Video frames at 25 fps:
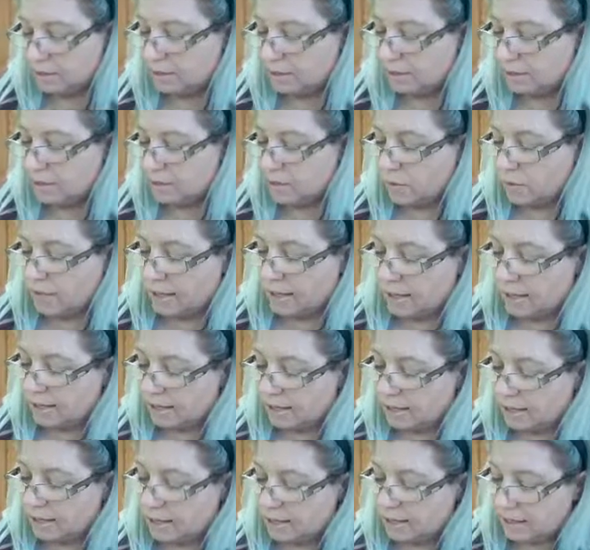Let's go
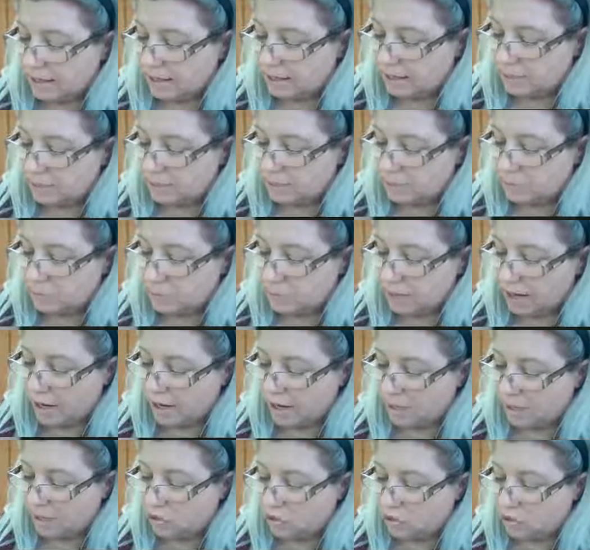ahead and
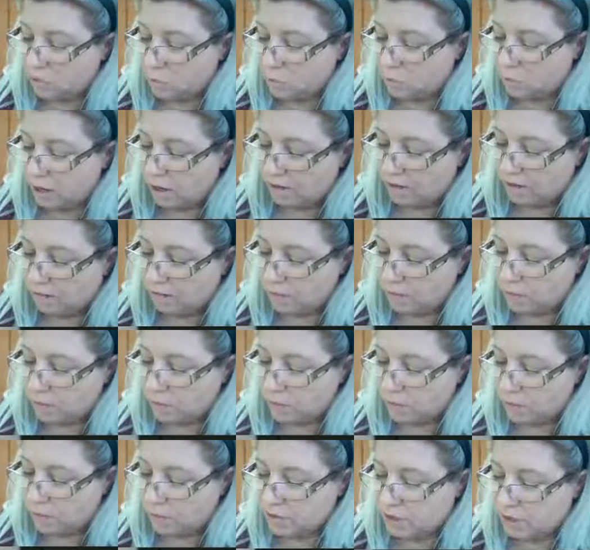subtract 2y from
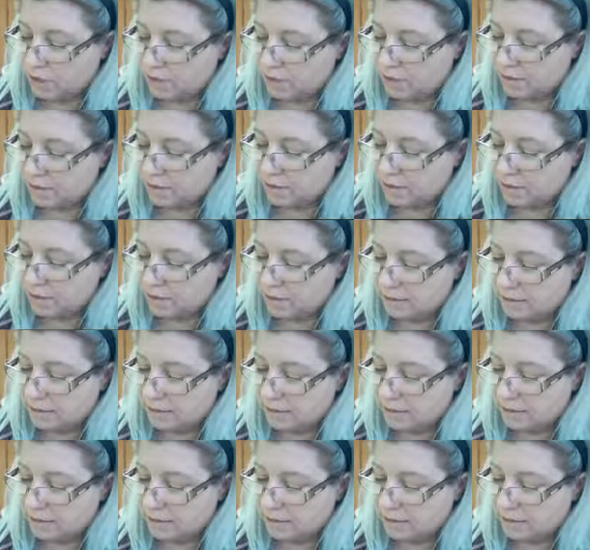both sides.